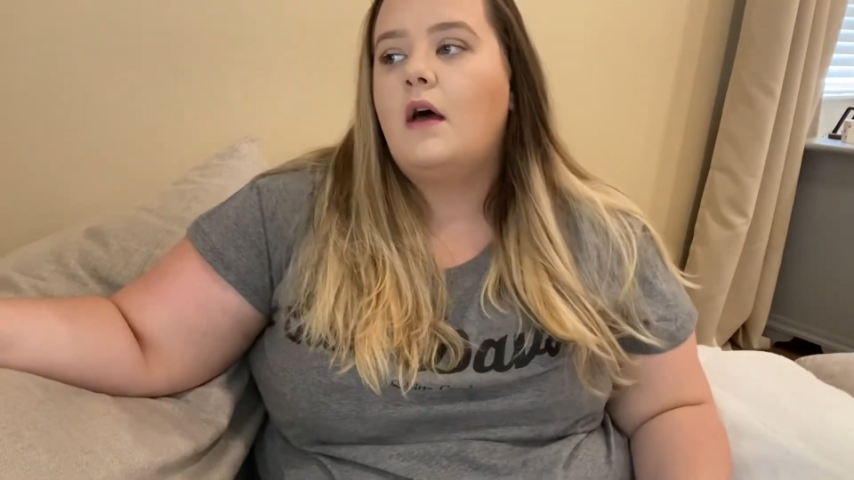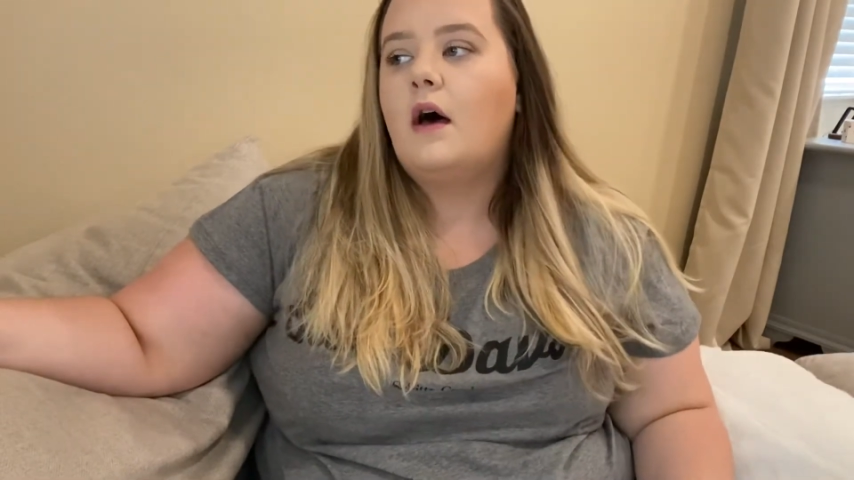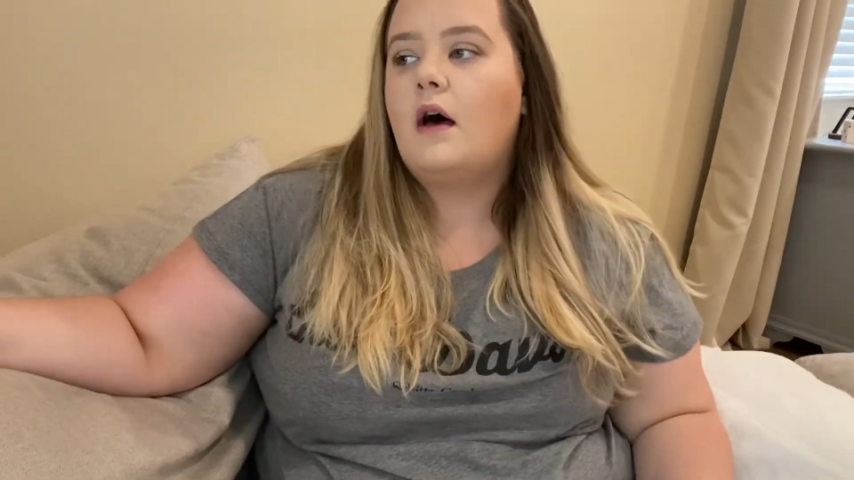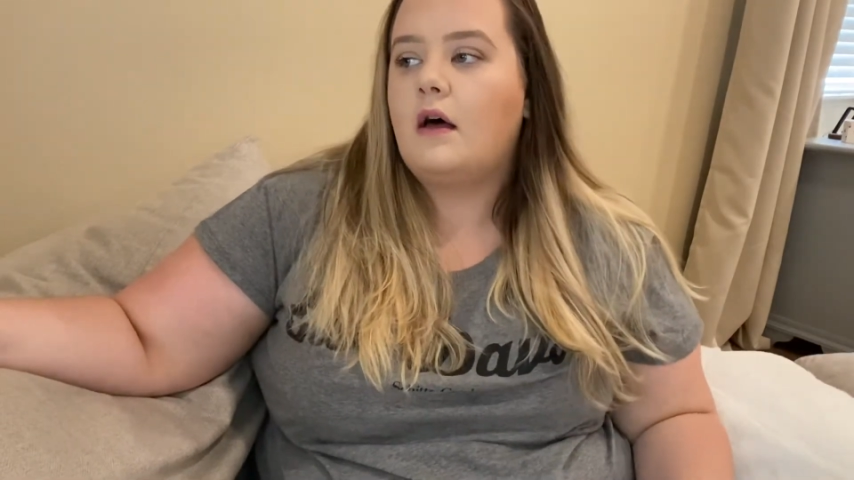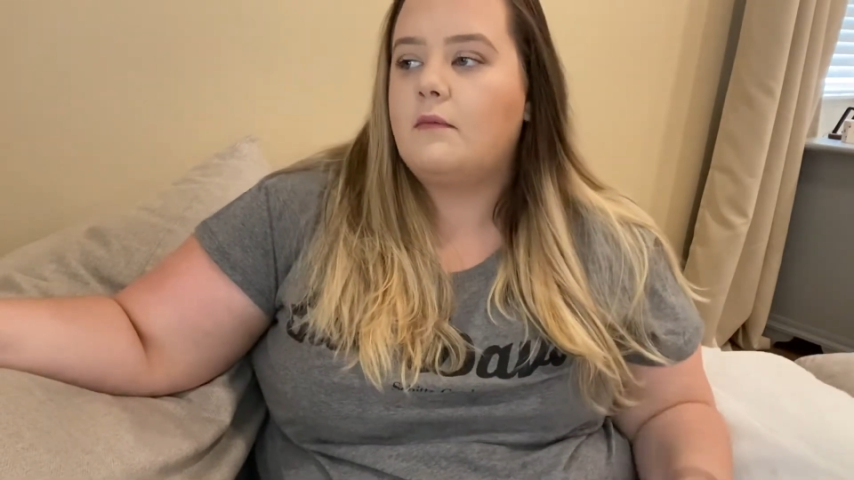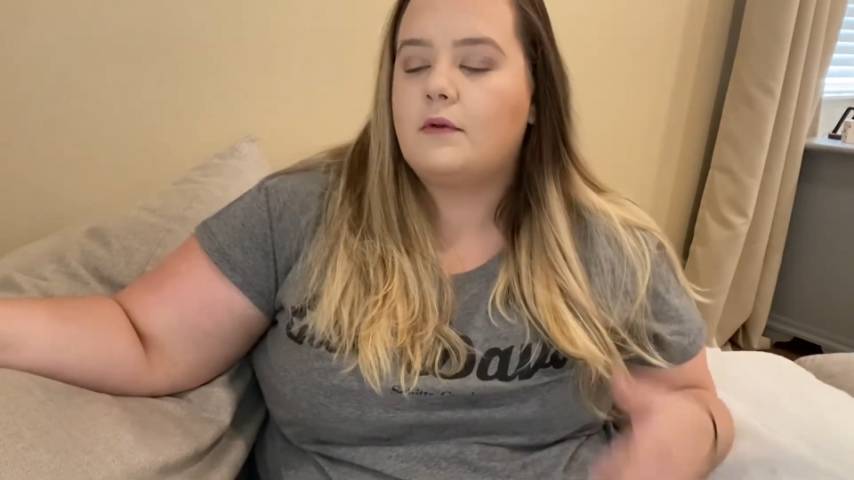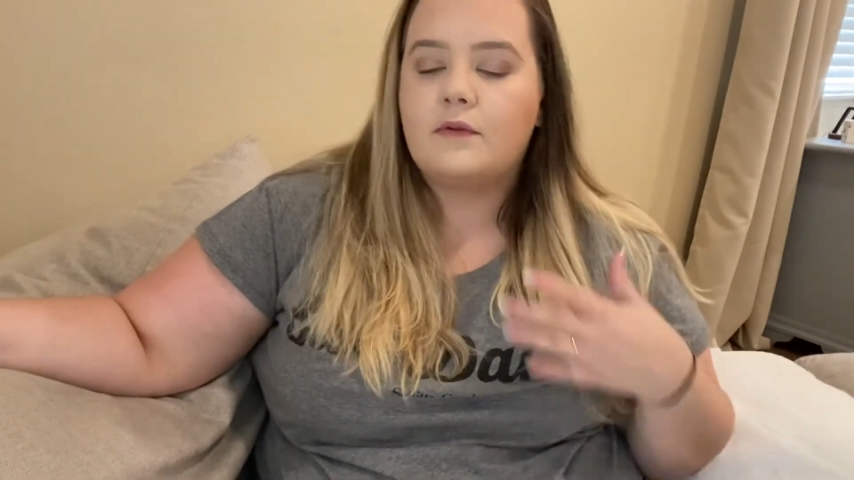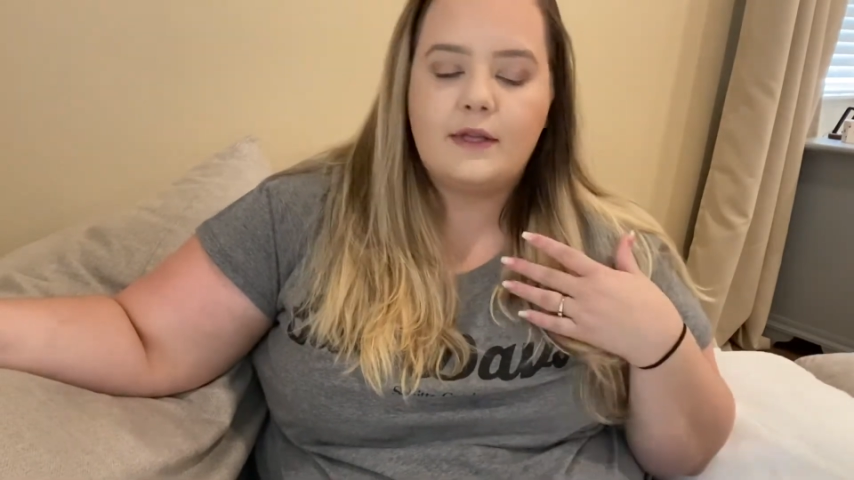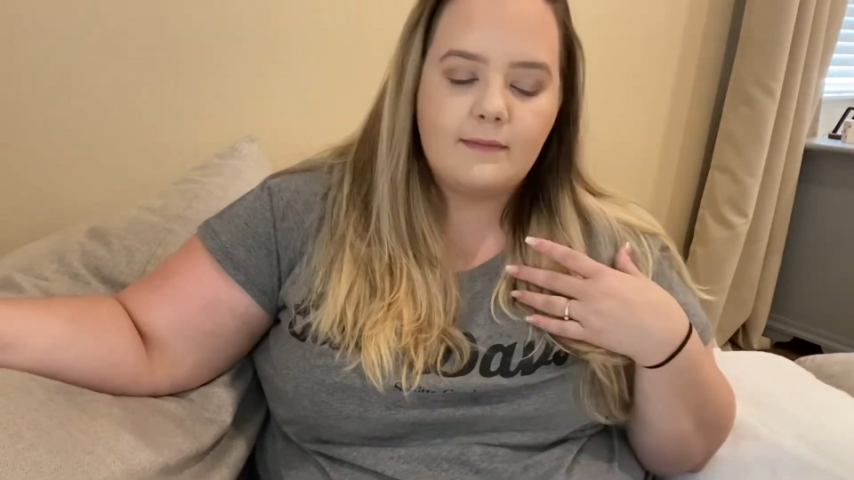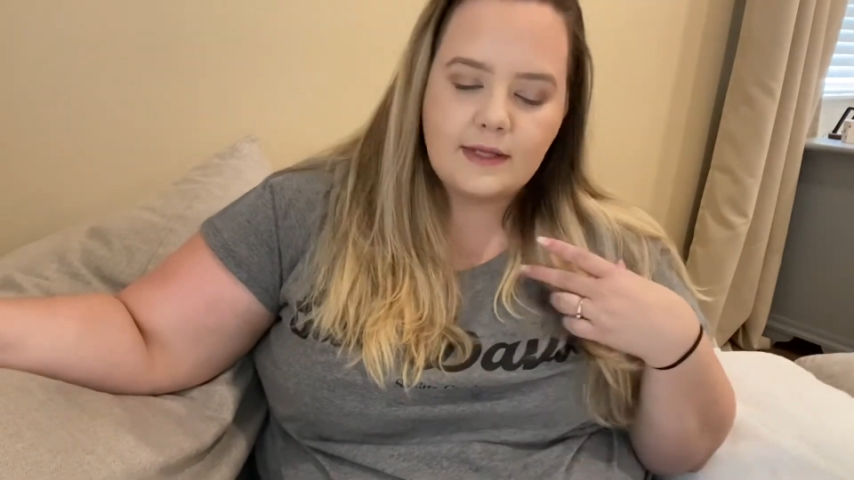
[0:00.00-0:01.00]
It
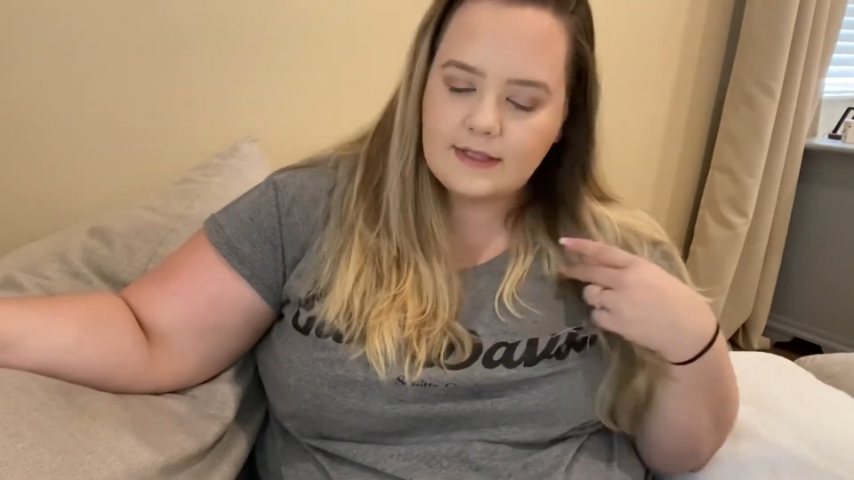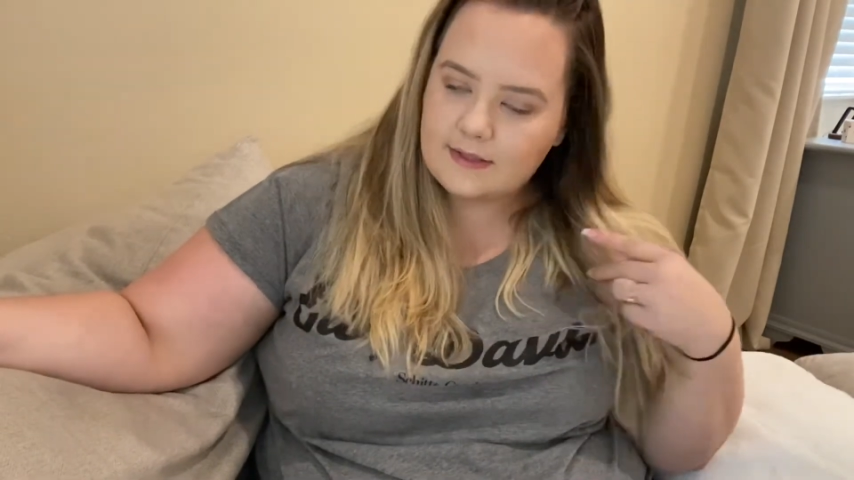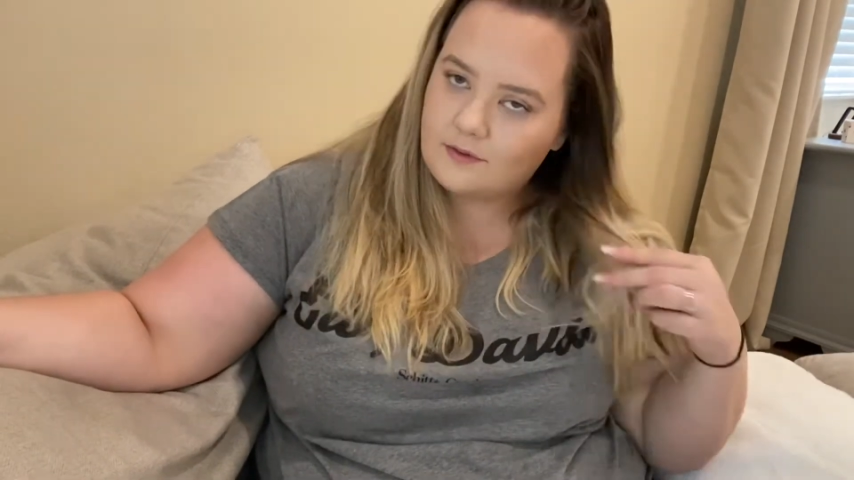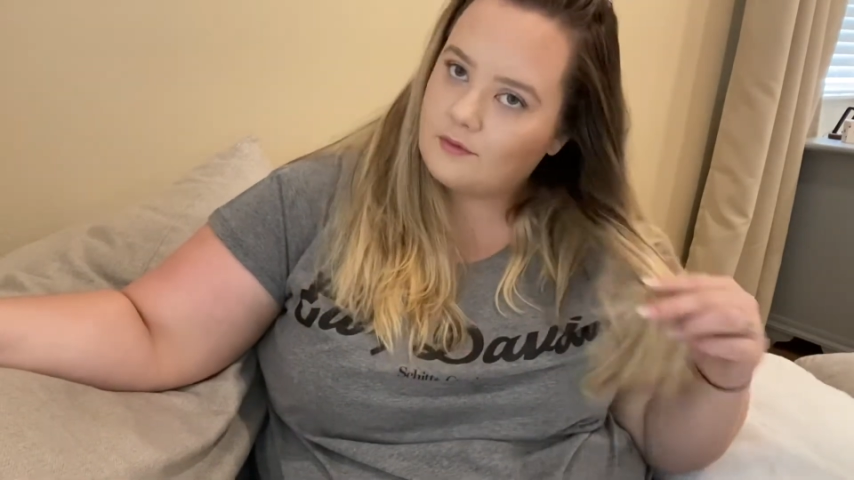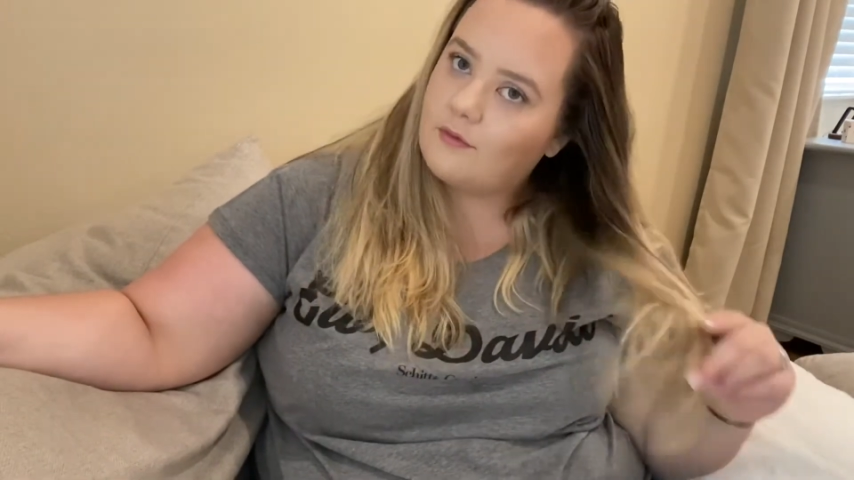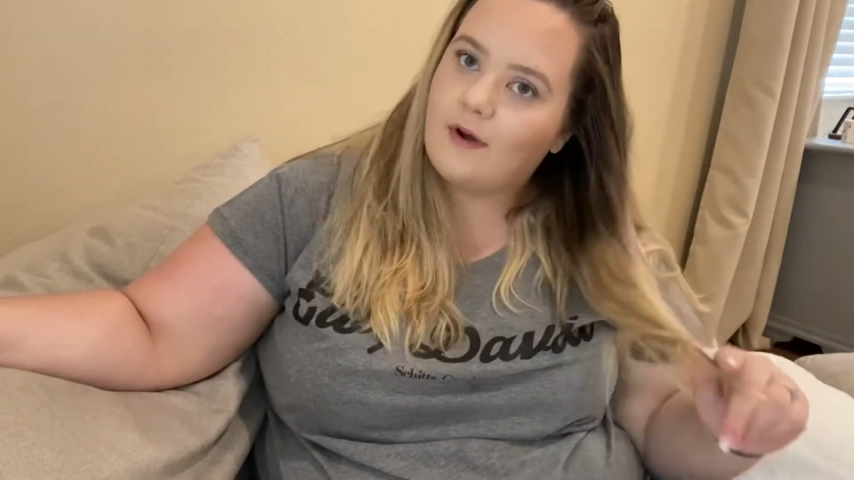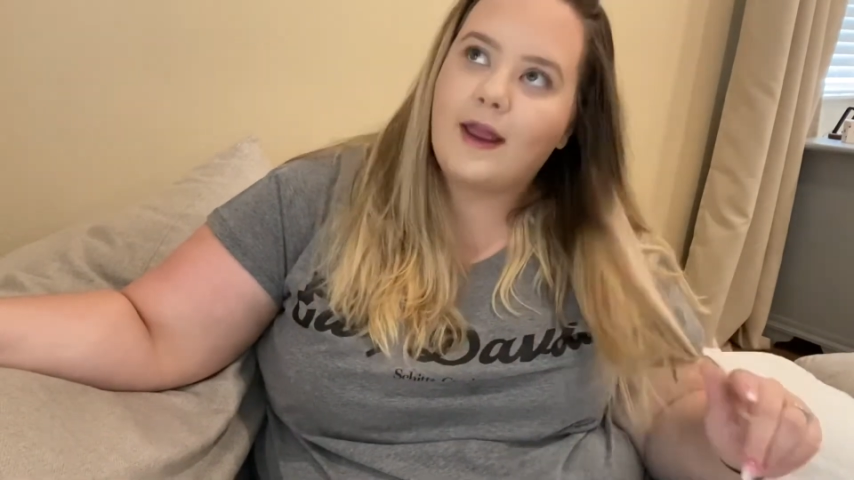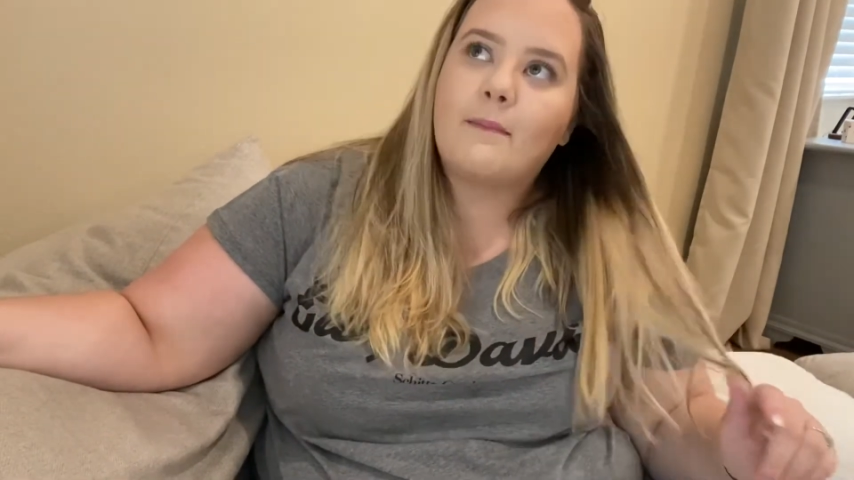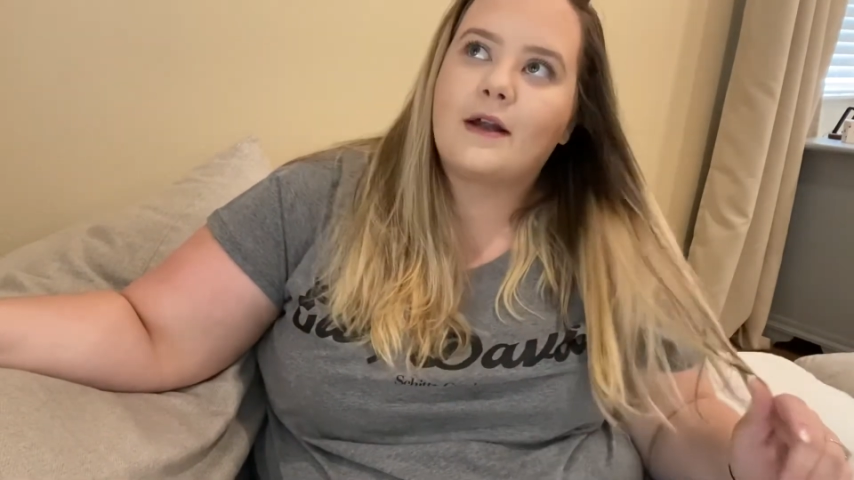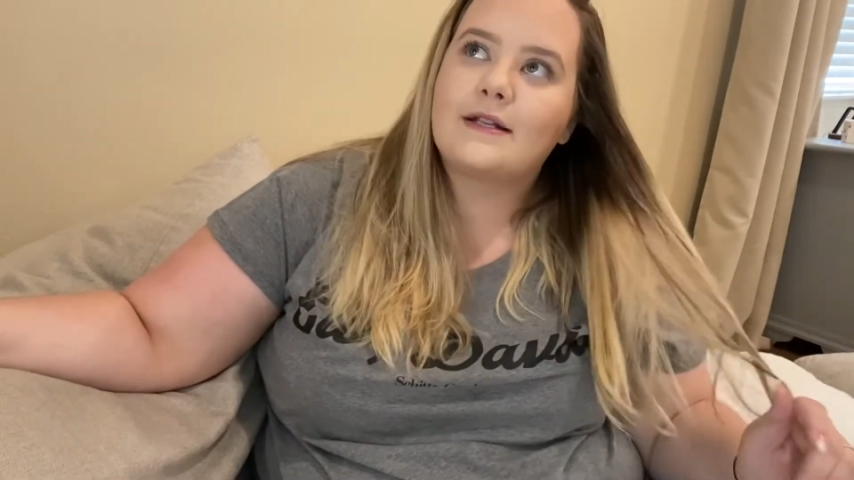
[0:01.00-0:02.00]
really met this
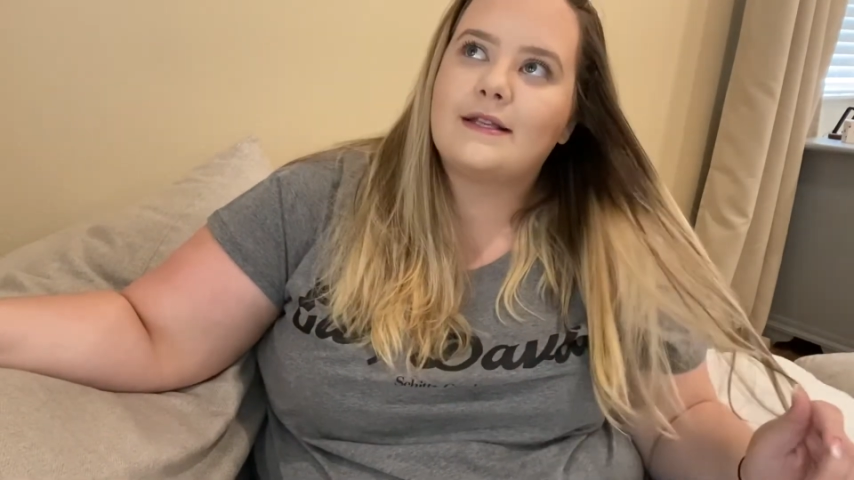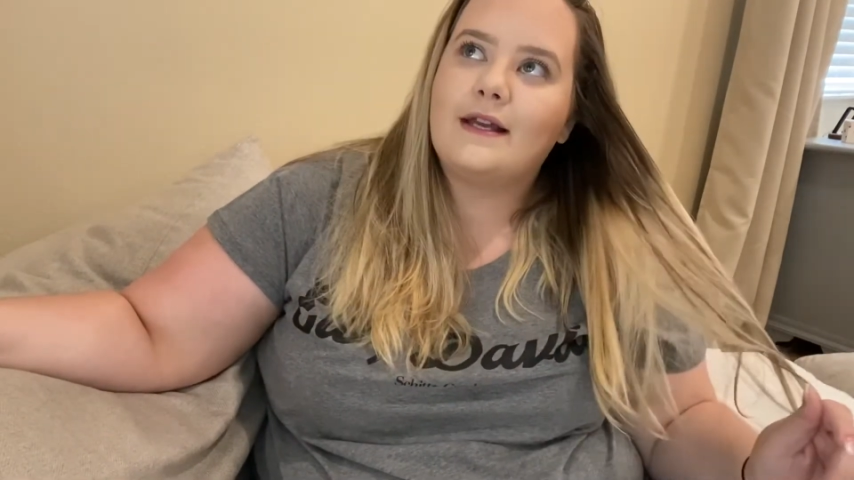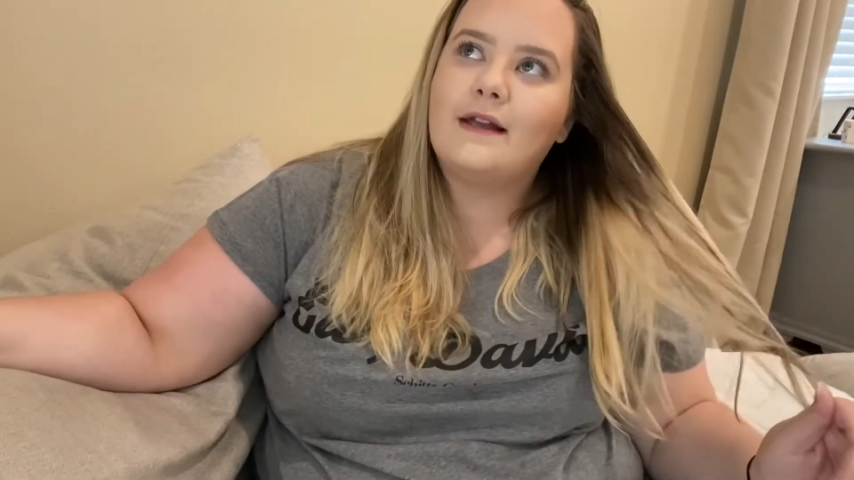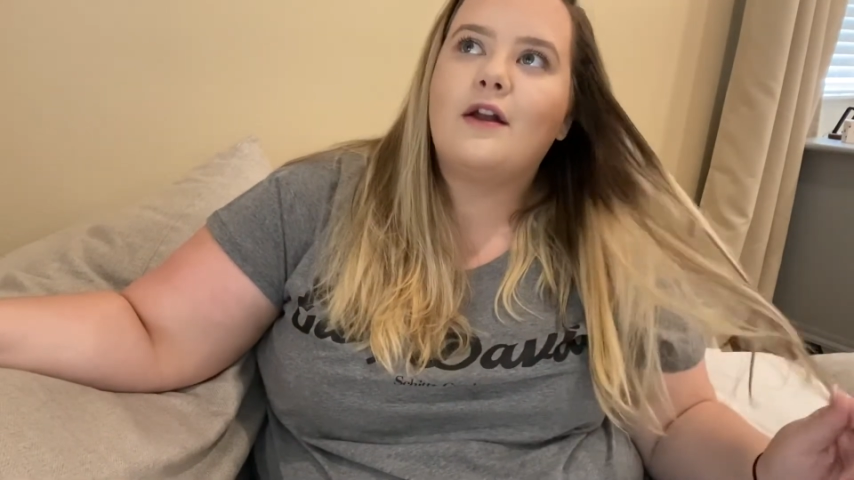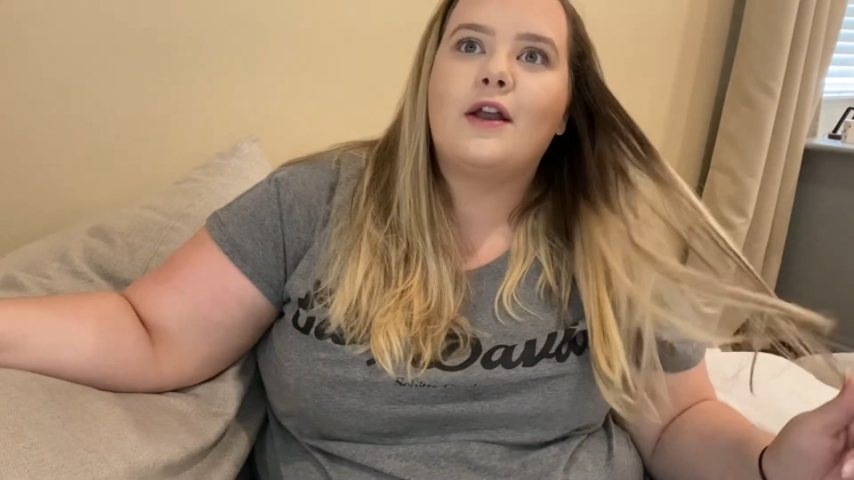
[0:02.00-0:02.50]
great person.